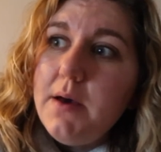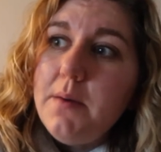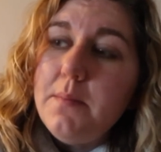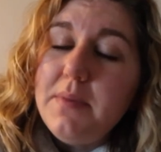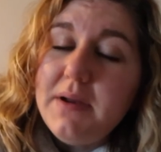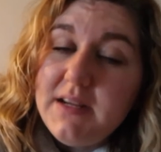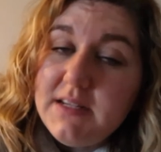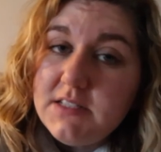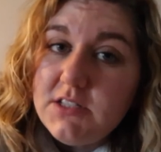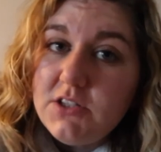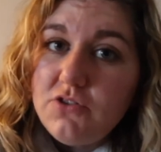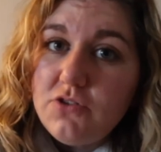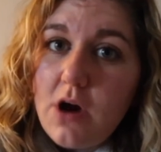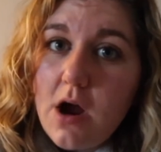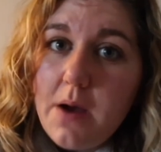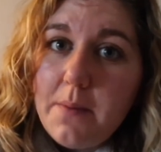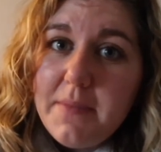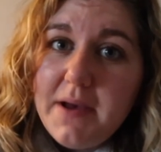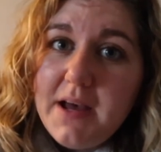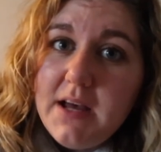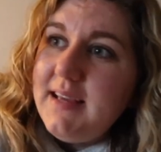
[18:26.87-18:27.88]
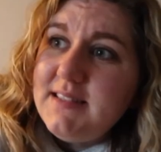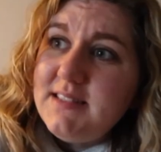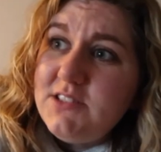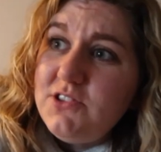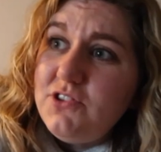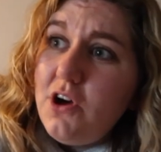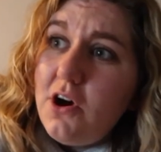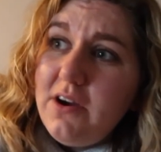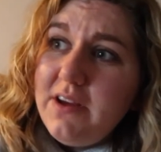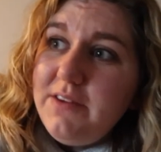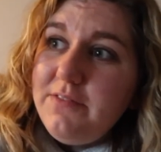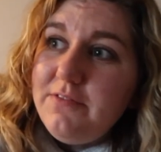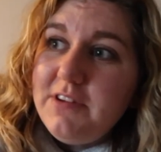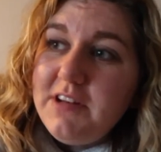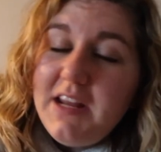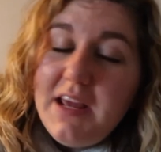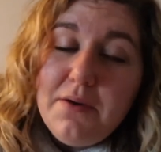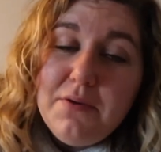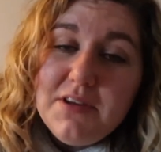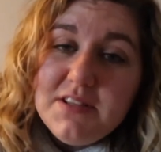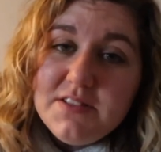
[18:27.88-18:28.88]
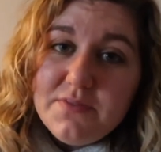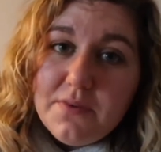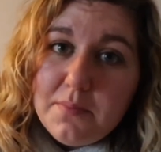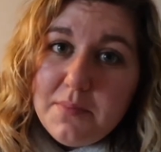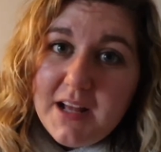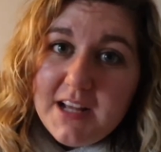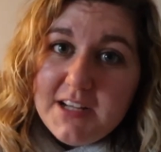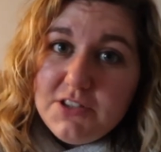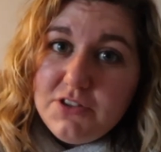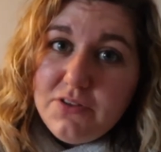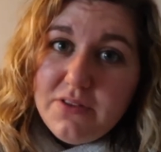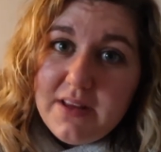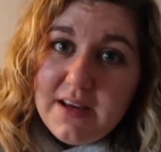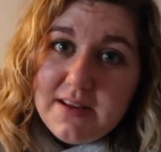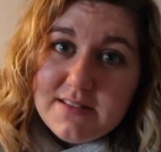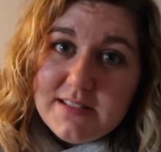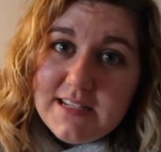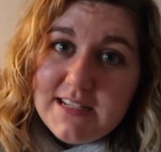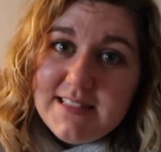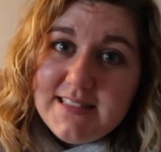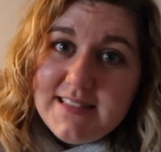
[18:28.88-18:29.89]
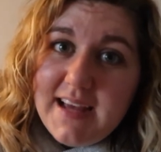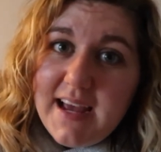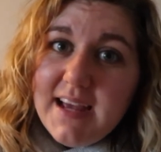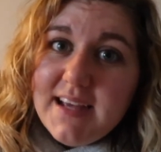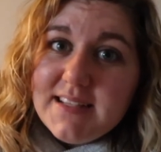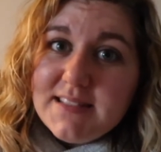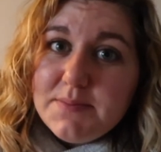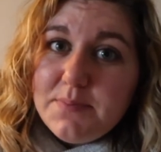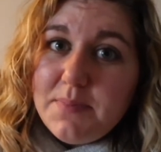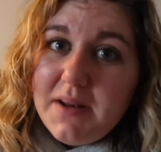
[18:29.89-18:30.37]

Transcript: But it's a drama. It's not even new, it's from like 2006,